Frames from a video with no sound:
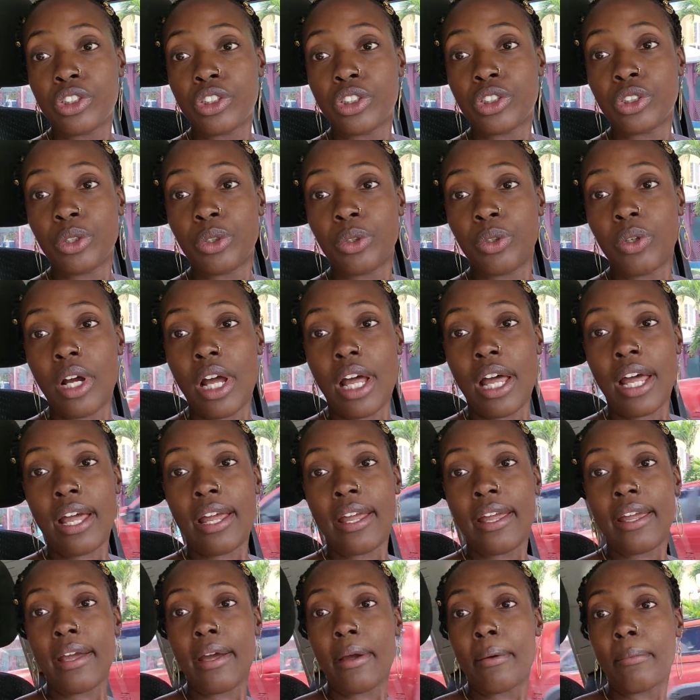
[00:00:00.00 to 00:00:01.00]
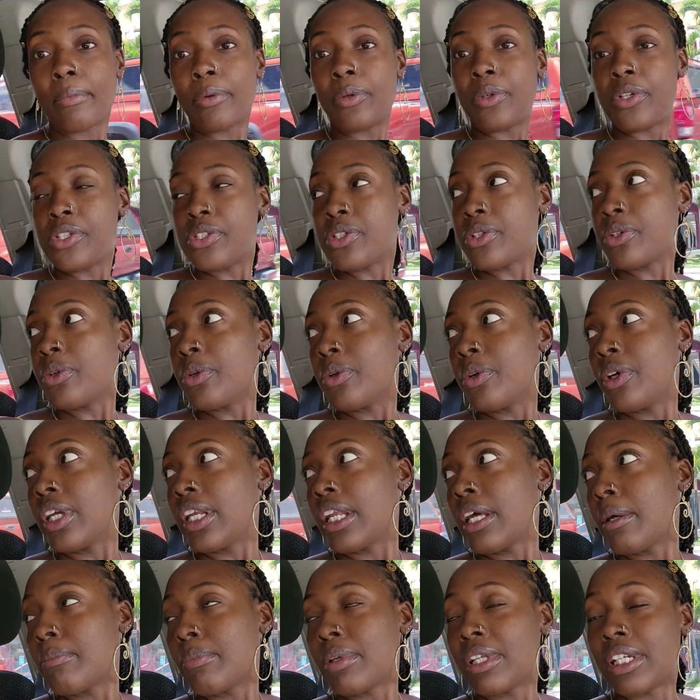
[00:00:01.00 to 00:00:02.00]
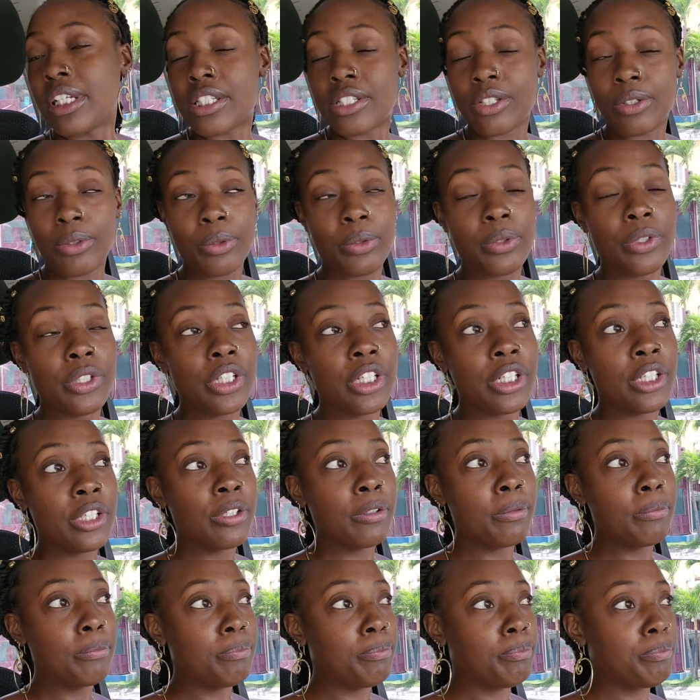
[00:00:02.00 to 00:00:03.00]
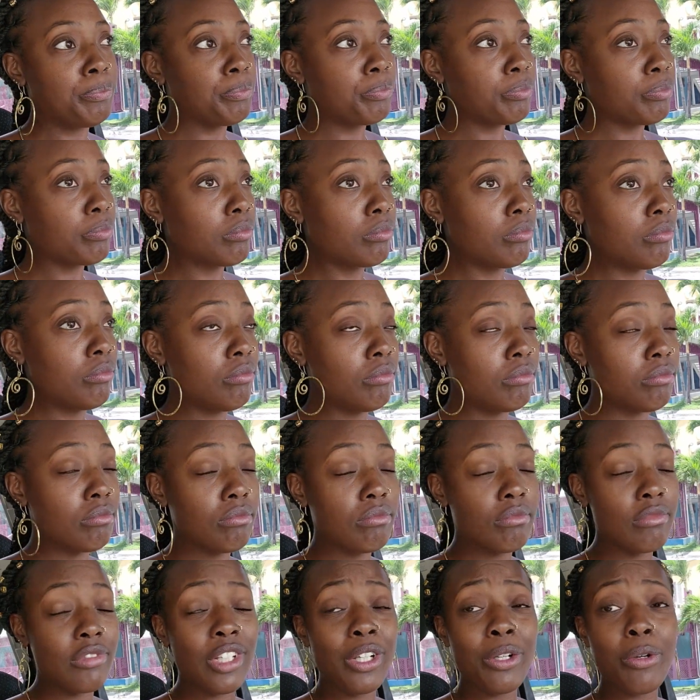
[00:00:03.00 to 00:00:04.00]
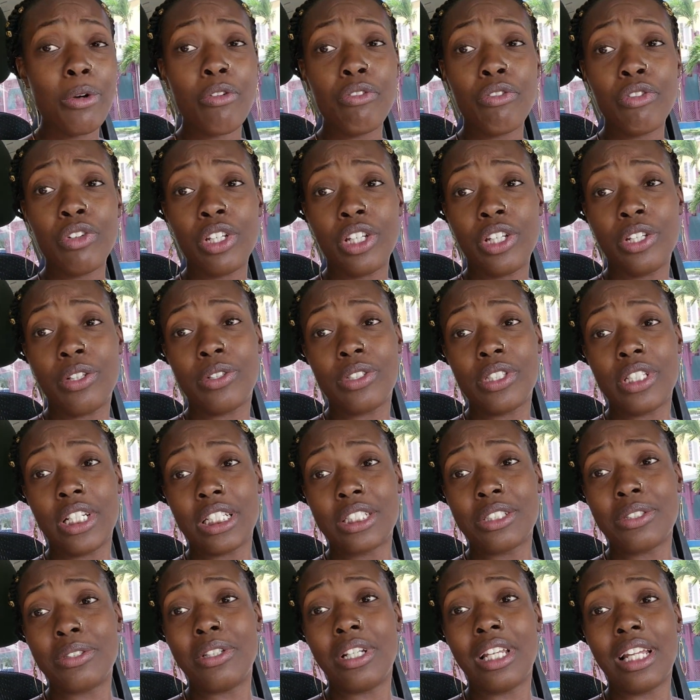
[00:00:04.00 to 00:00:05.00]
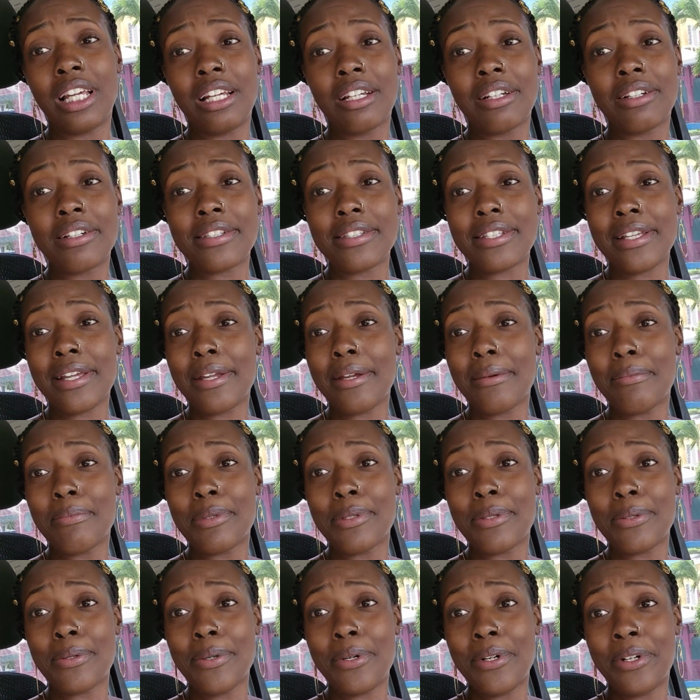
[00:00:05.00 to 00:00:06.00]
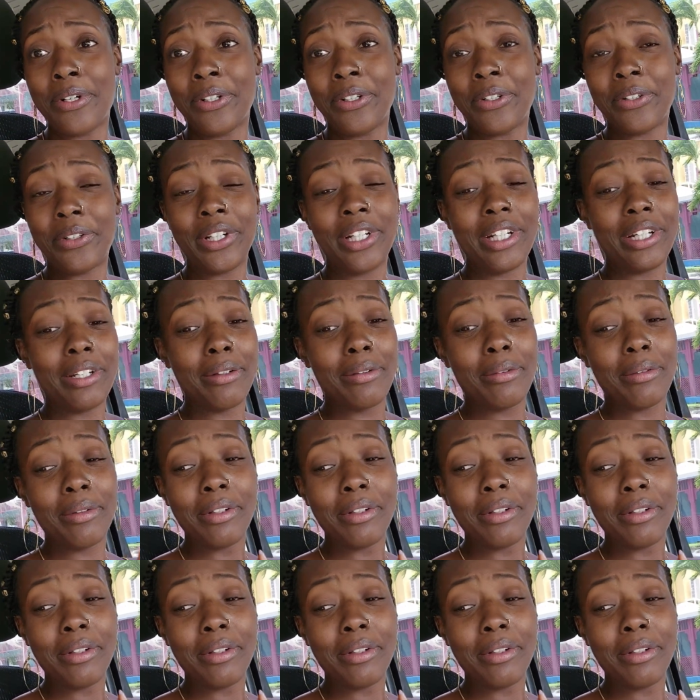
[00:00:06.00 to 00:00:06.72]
So I am going to go in and place an order. Hopefully it don't take too long because I am so hungry.